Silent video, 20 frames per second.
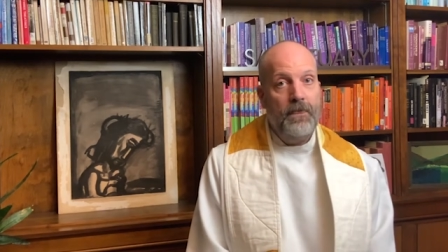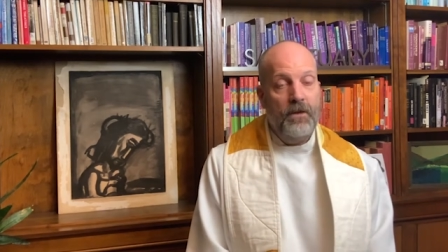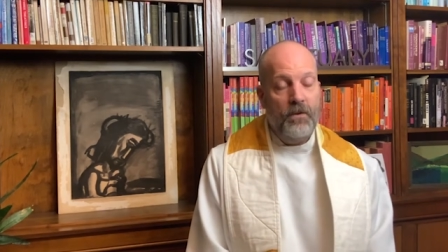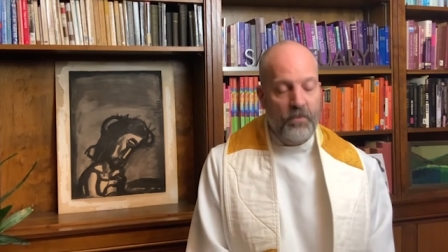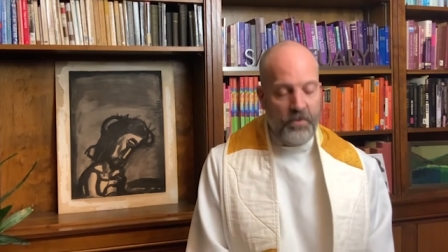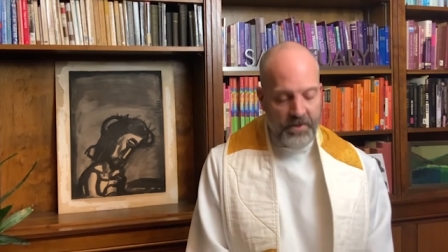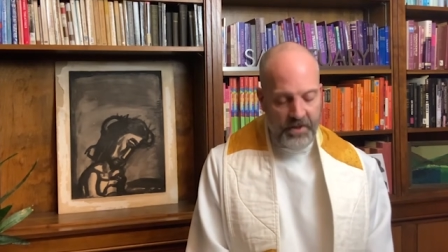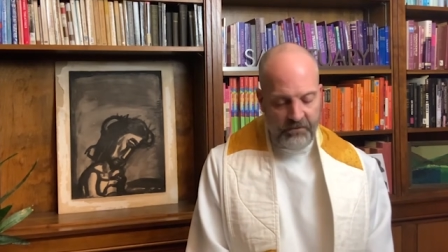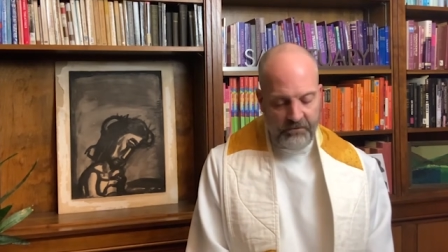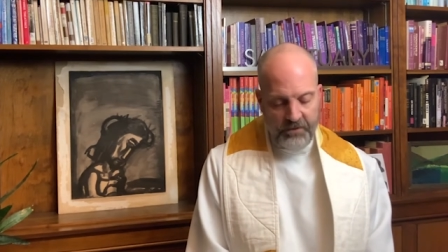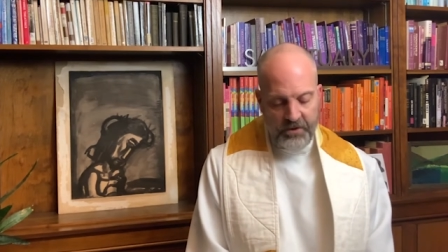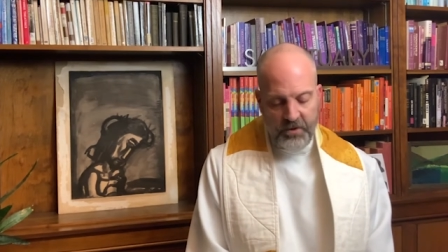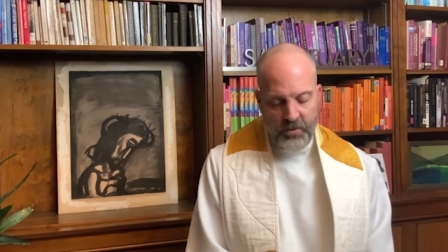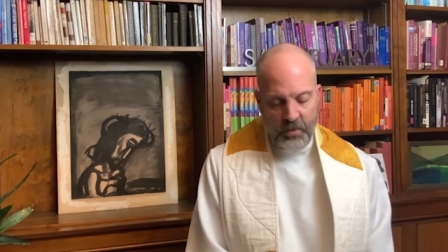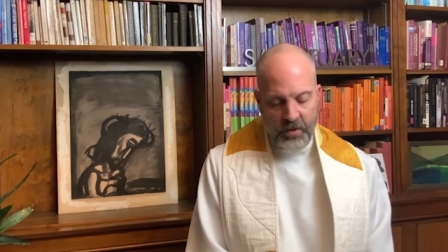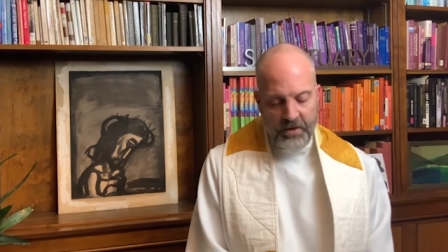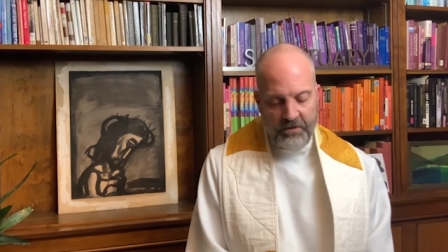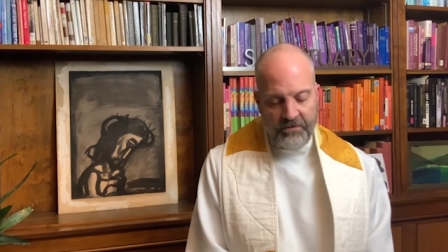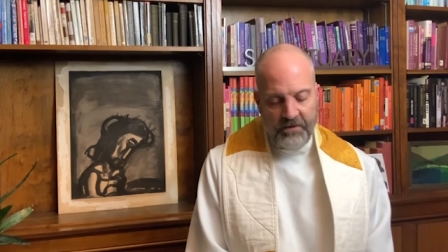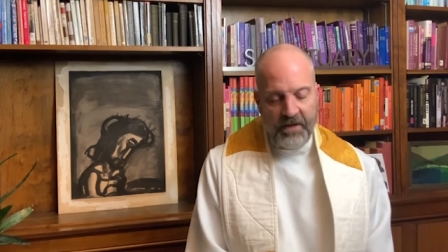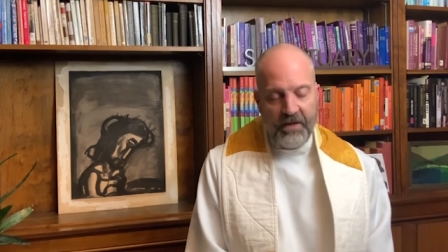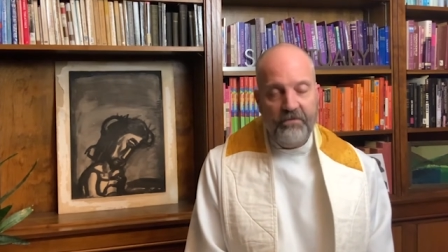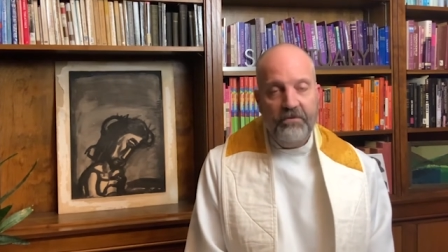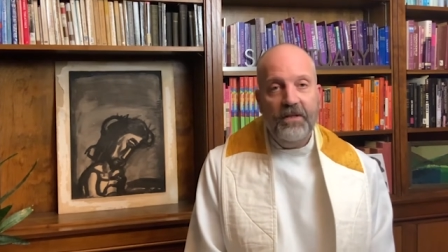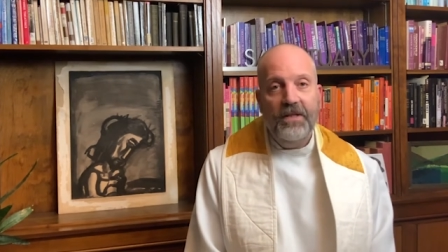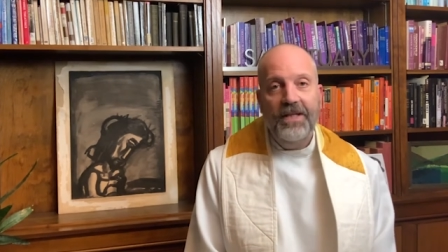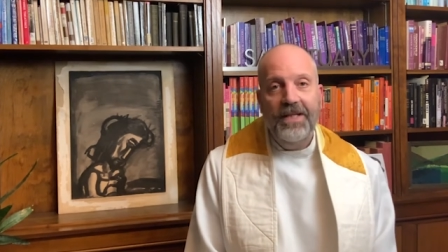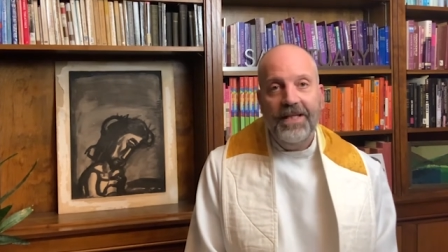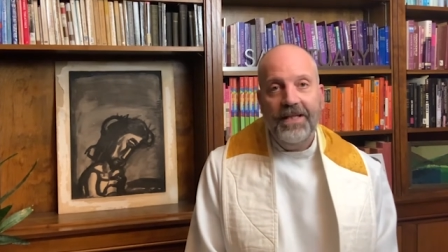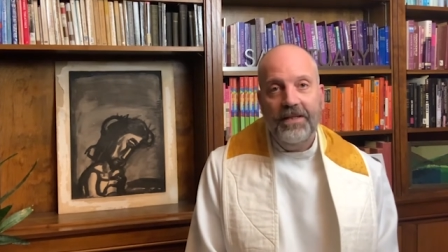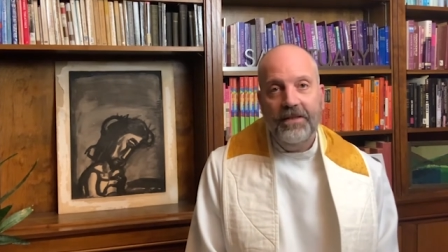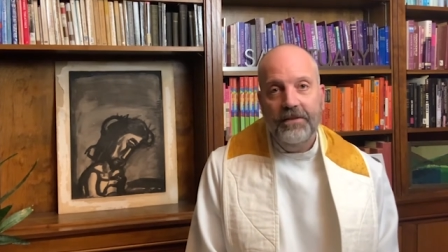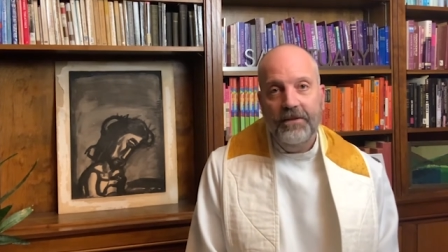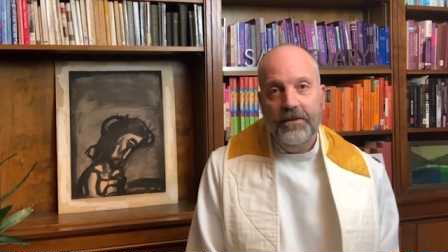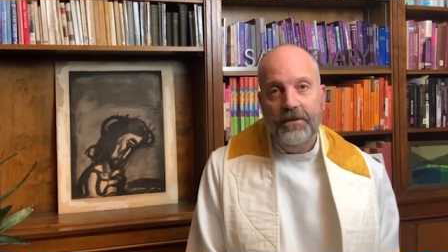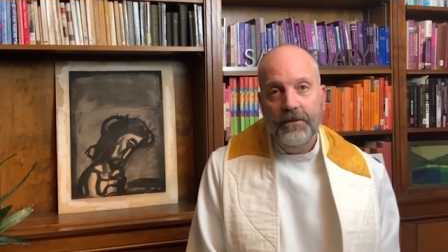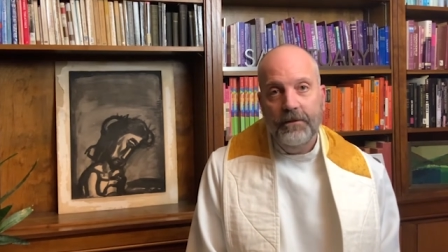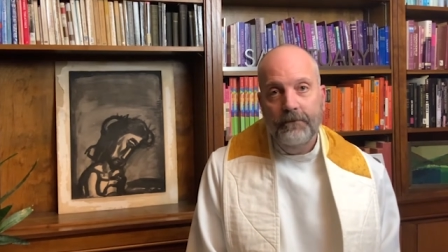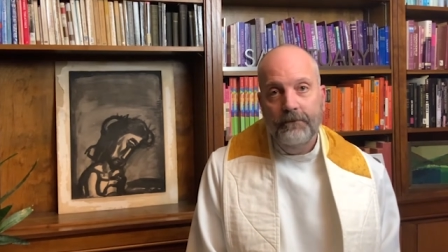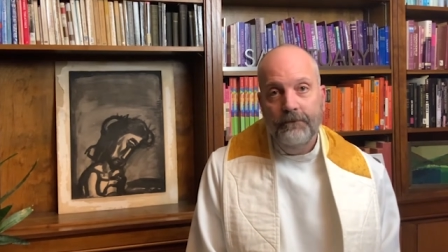with every 25
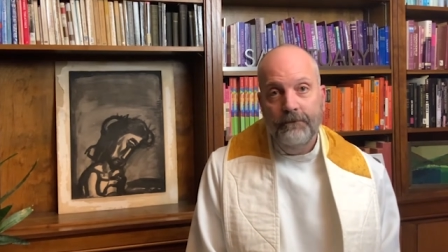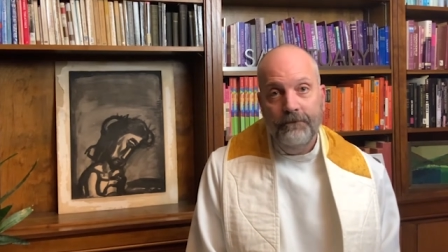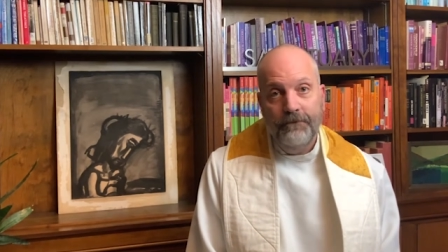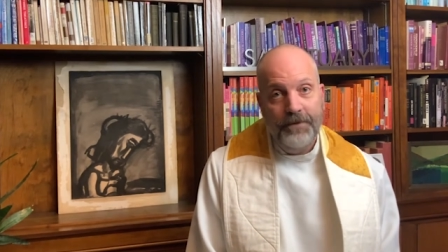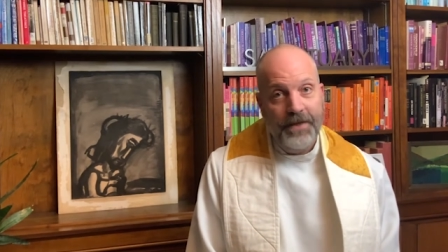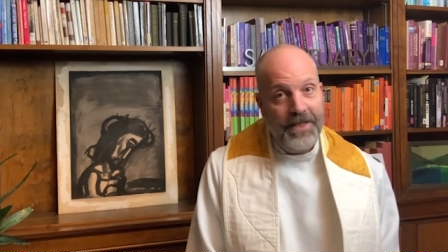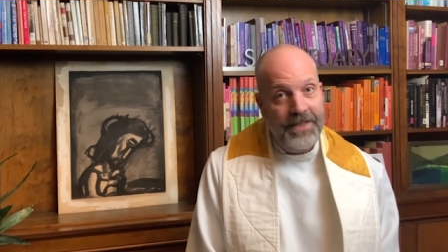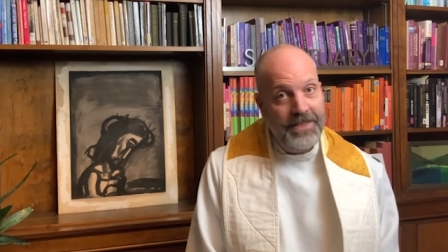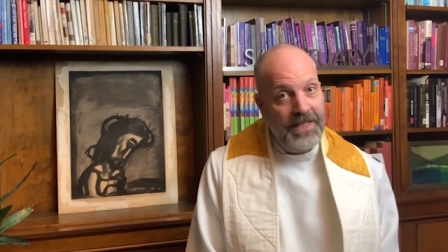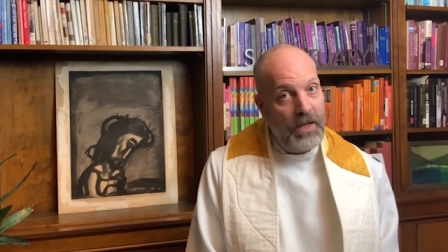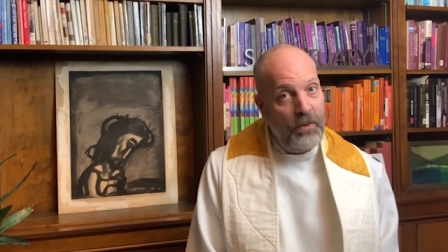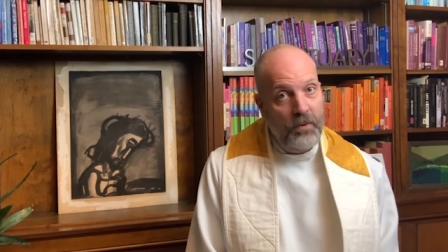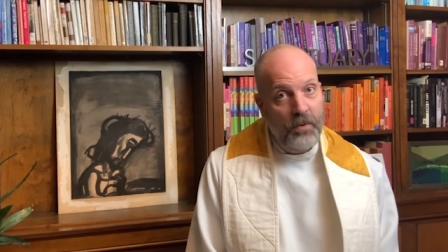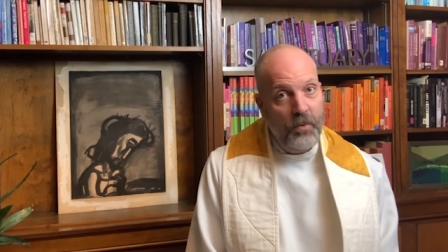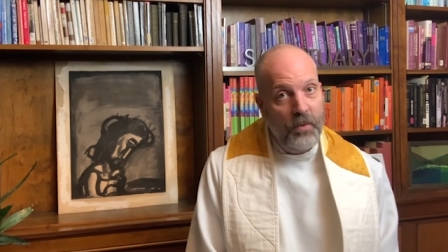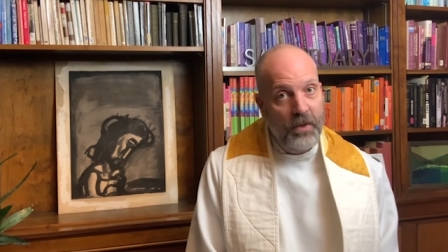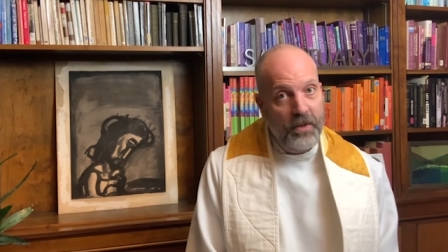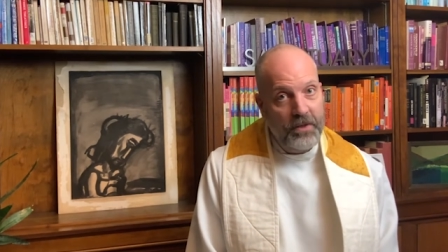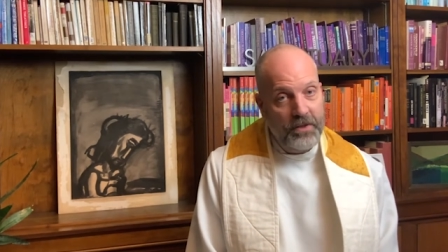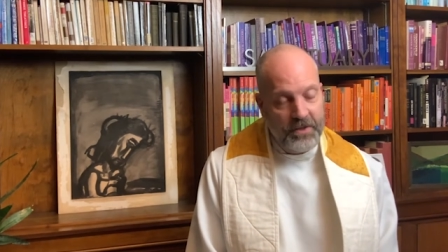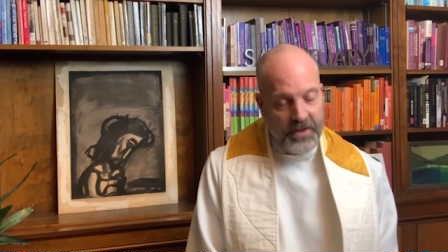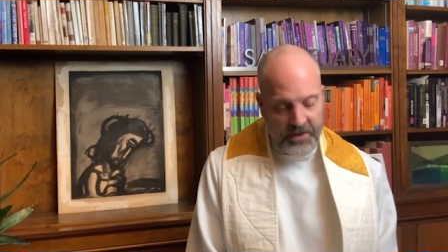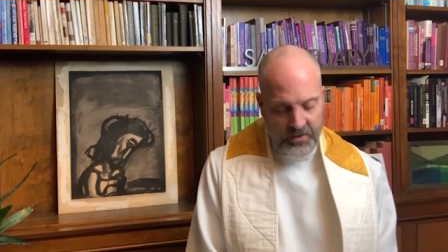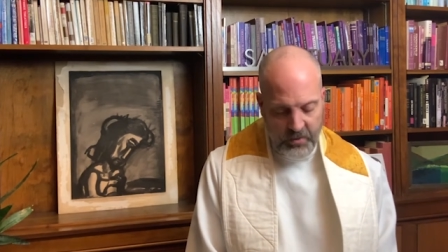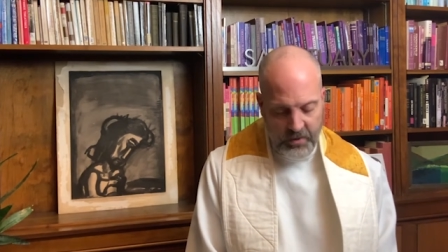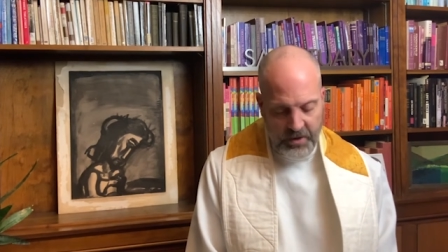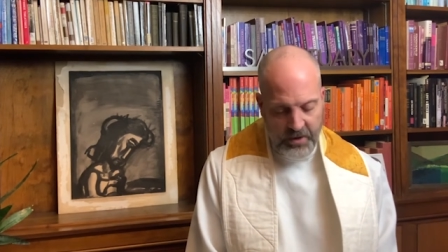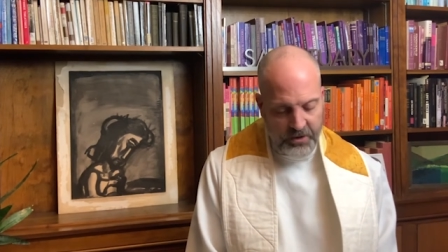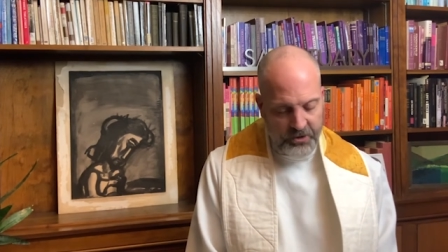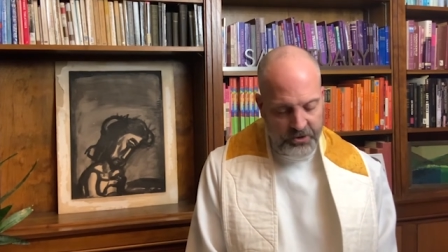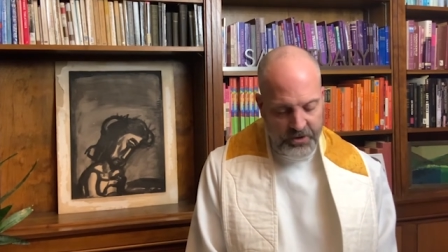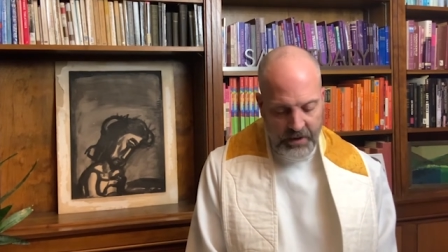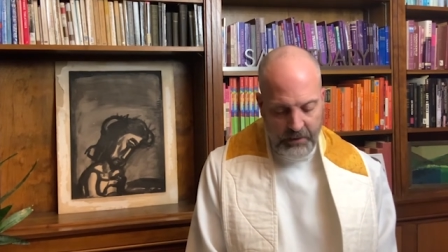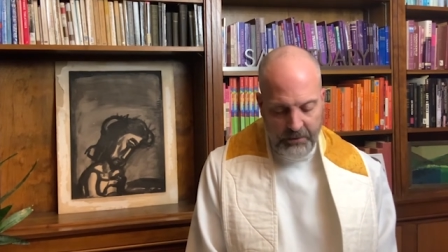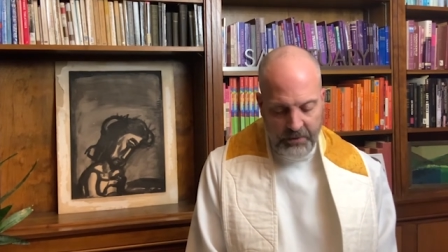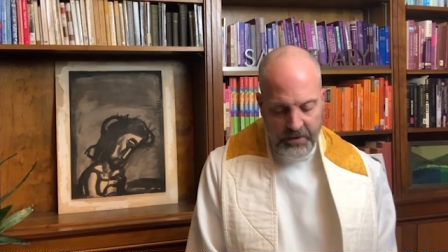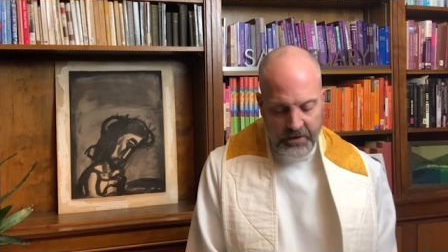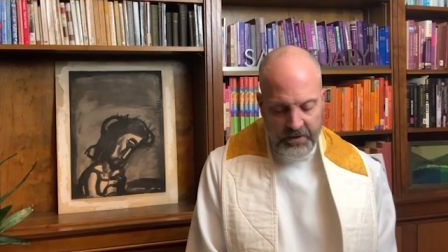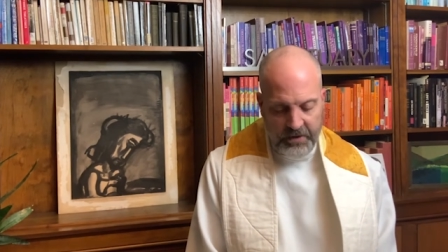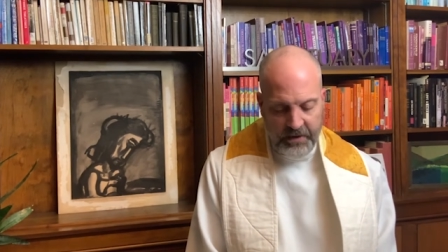clicks. That's how it works. That's where their
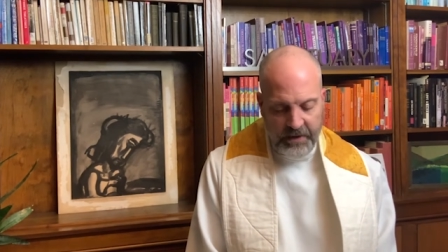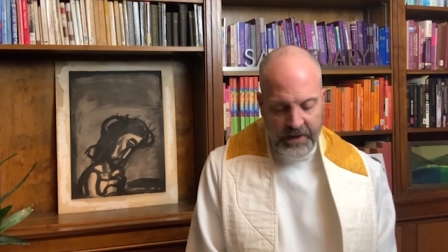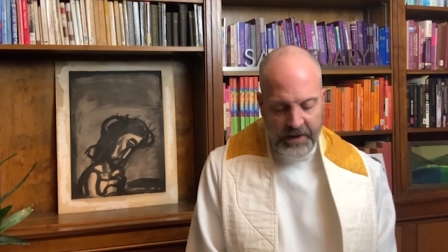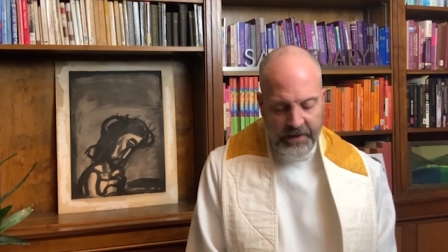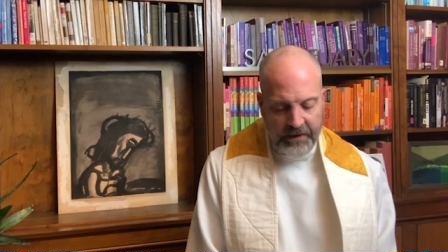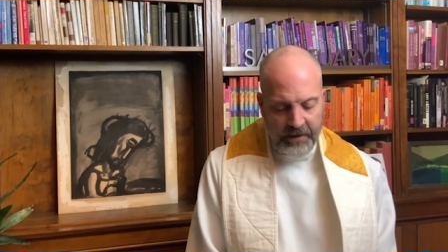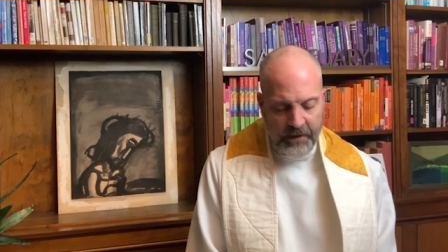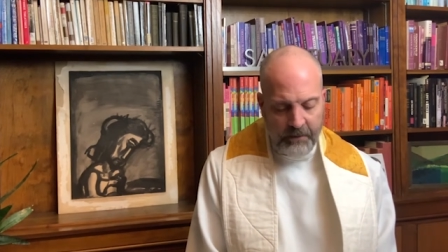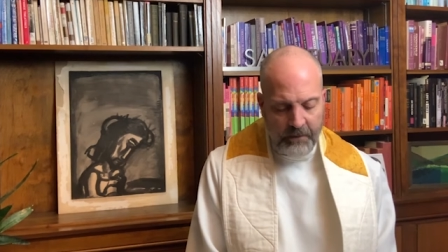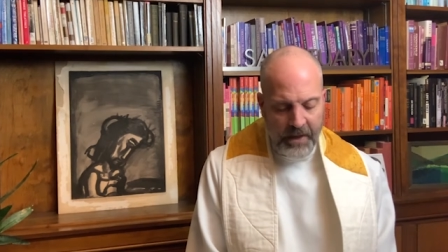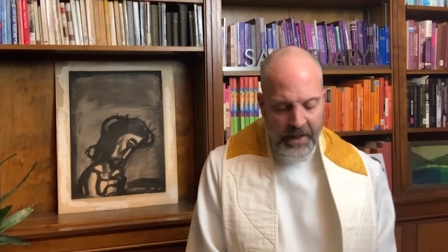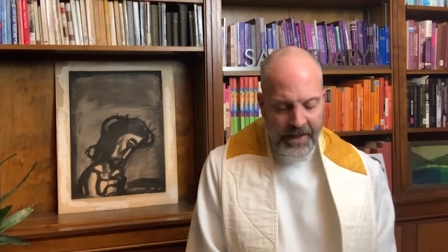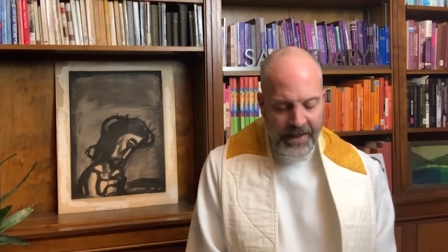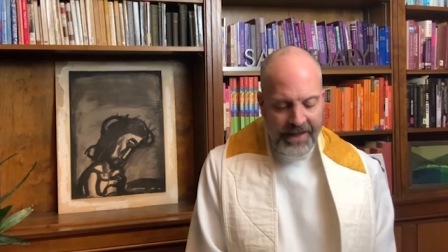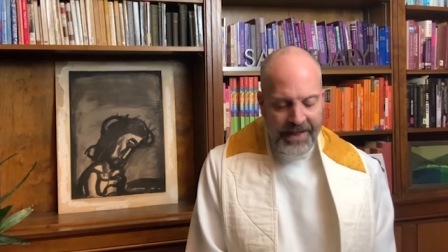shepherd is leading them.